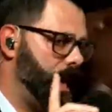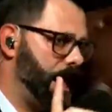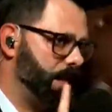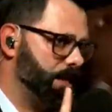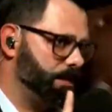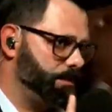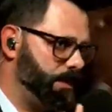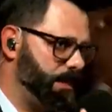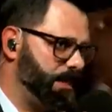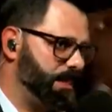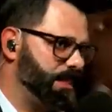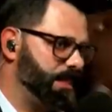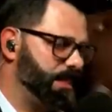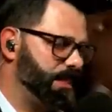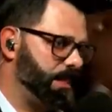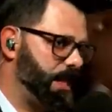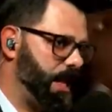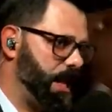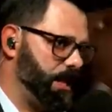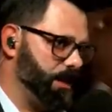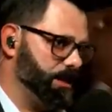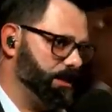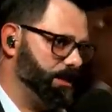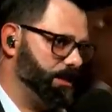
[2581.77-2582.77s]
has been
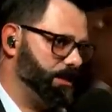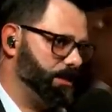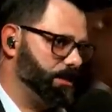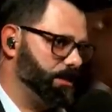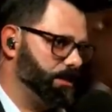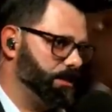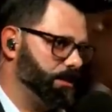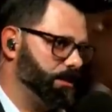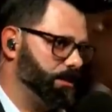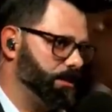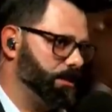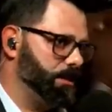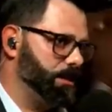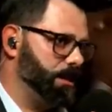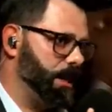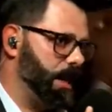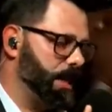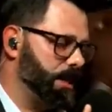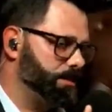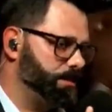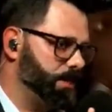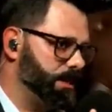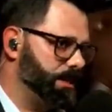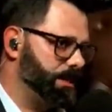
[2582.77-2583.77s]
said
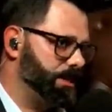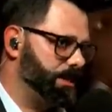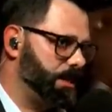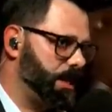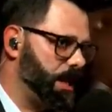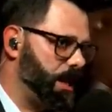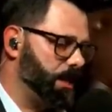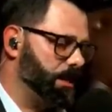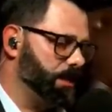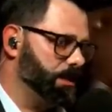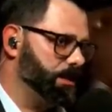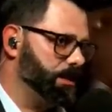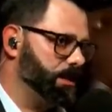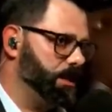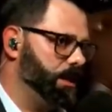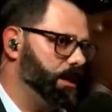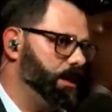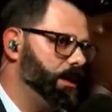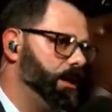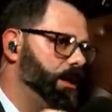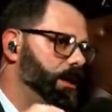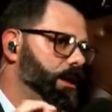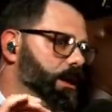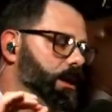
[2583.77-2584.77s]
that
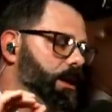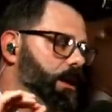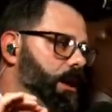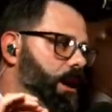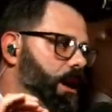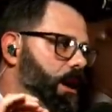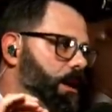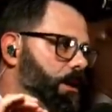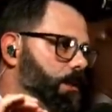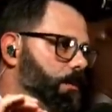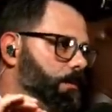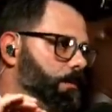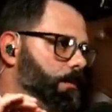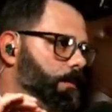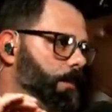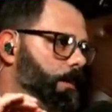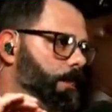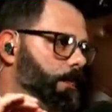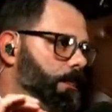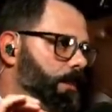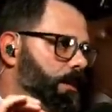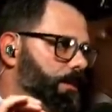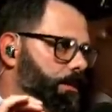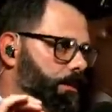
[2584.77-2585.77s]

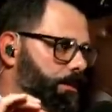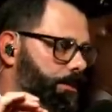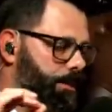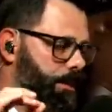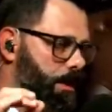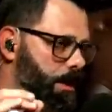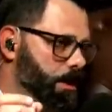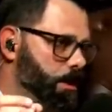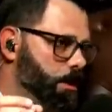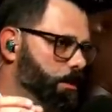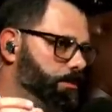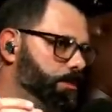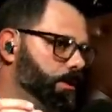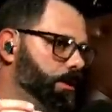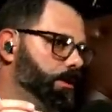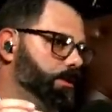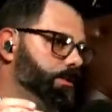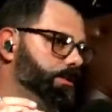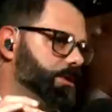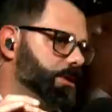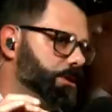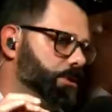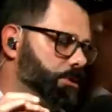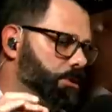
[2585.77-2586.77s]
the Theo
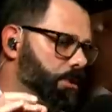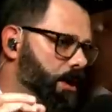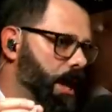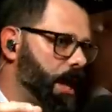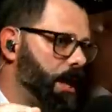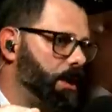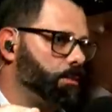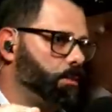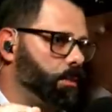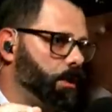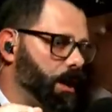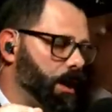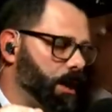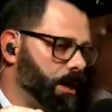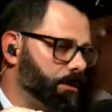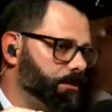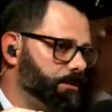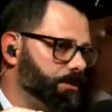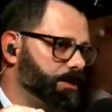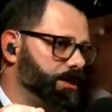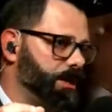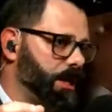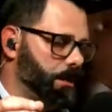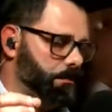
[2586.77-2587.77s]
Bros and Trad
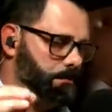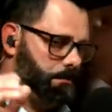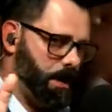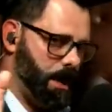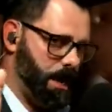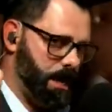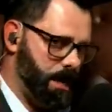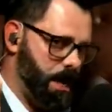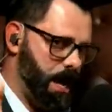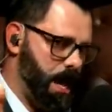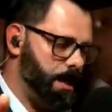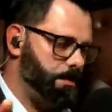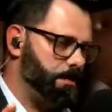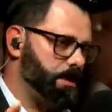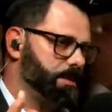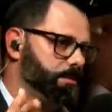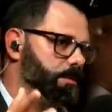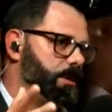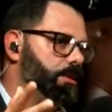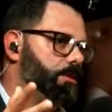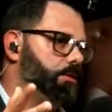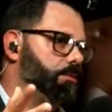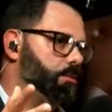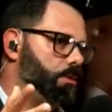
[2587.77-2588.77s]
Wives, and my name has
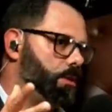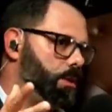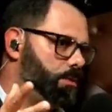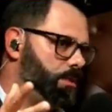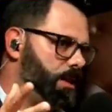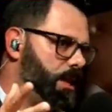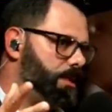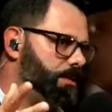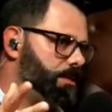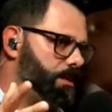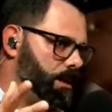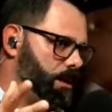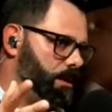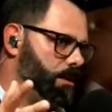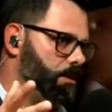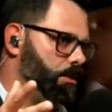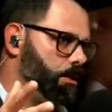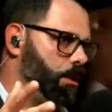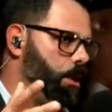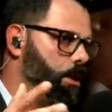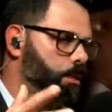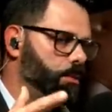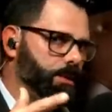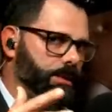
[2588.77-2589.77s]
been thrown in there
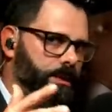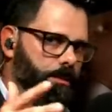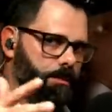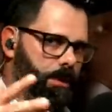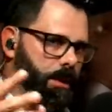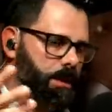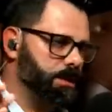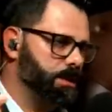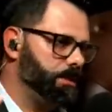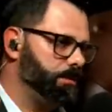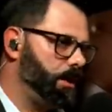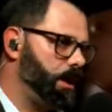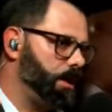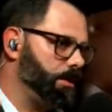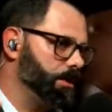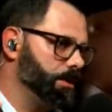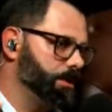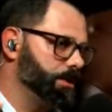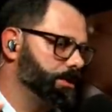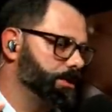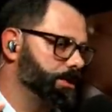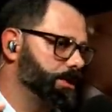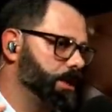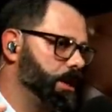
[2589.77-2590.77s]
along with a bunch of
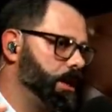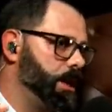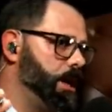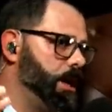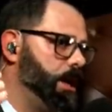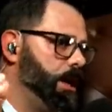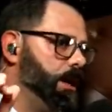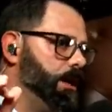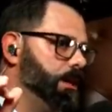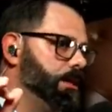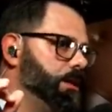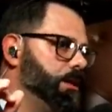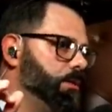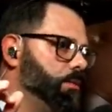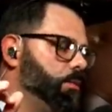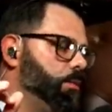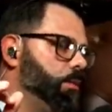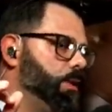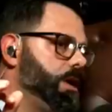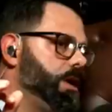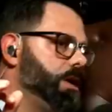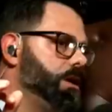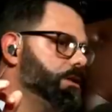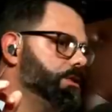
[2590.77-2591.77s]
others, that
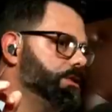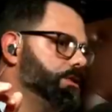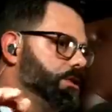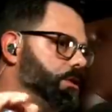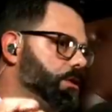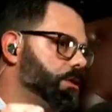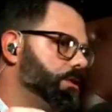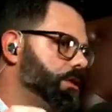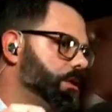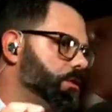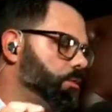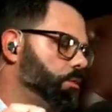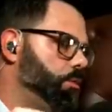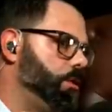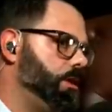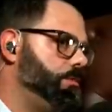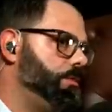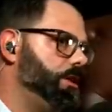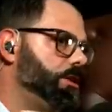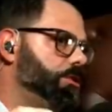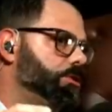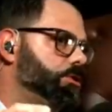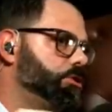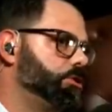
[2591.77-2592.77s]
we assert that
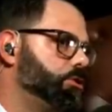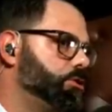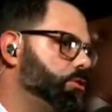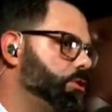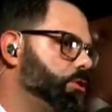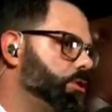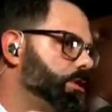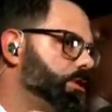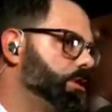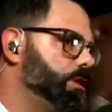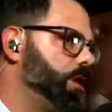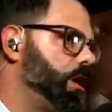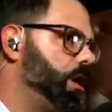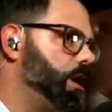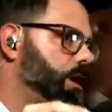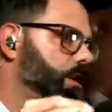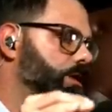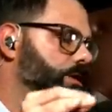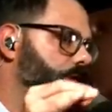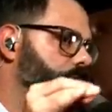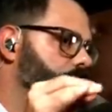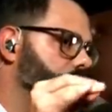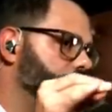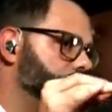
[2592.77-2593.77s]
women should
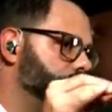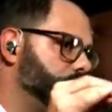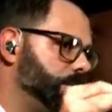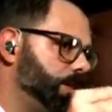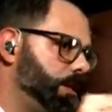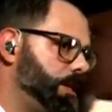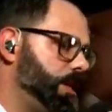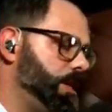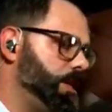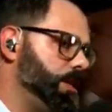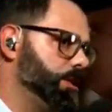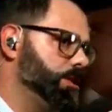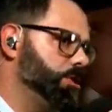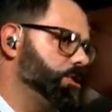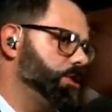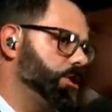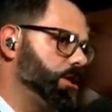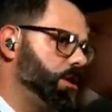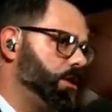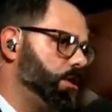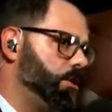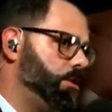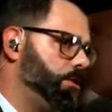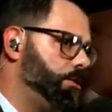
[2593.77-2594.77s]
not teach
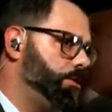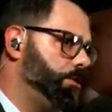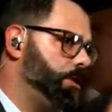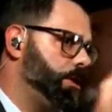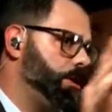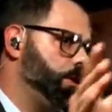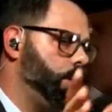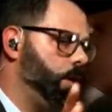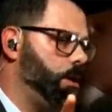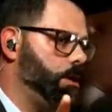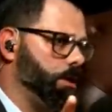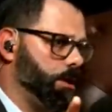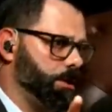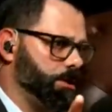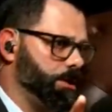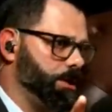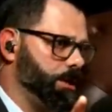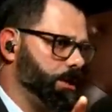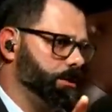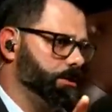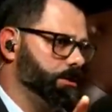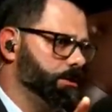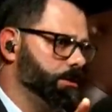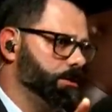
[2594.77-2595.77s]

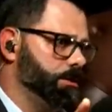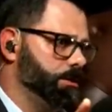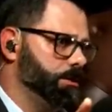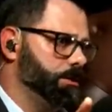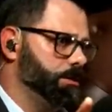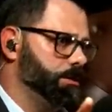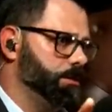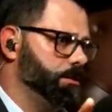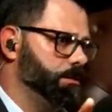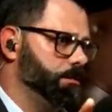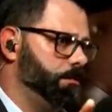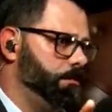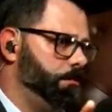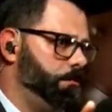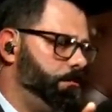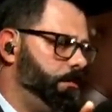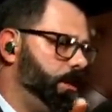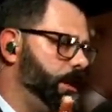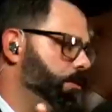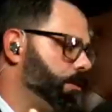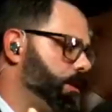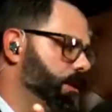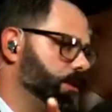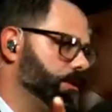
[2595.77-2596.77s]
theology,
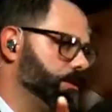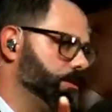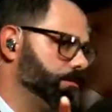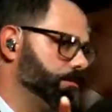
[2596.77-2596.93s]
period.